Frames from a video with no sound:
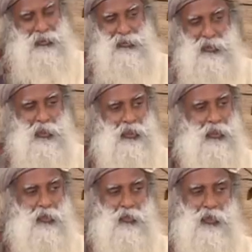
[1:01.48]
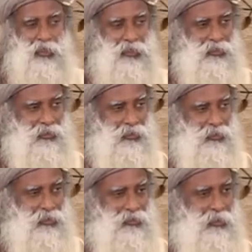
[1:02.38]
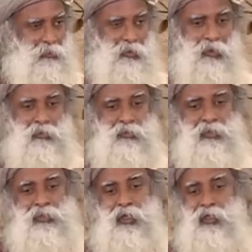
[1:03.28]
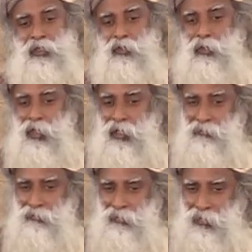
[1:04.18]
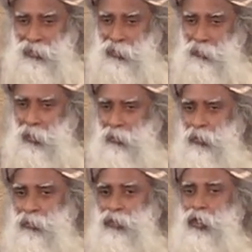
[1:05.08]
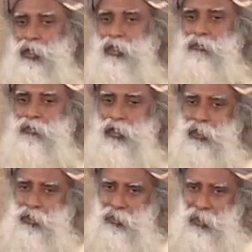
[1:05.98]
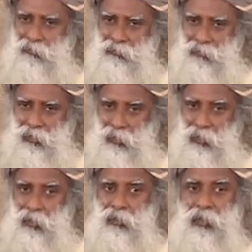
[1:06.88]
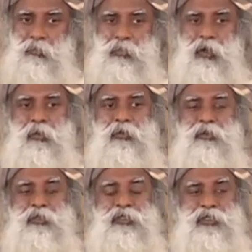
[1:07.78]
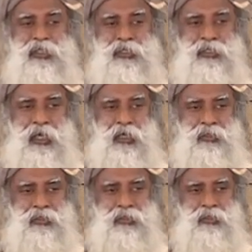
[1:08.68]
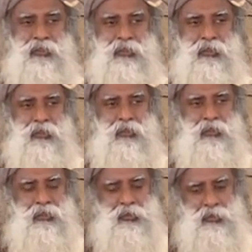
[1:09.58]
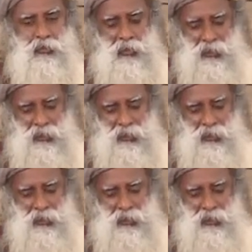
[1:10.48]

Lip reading: is not in your work, the problem is not in your life, the problem is not in the world that you live, the problem is just that you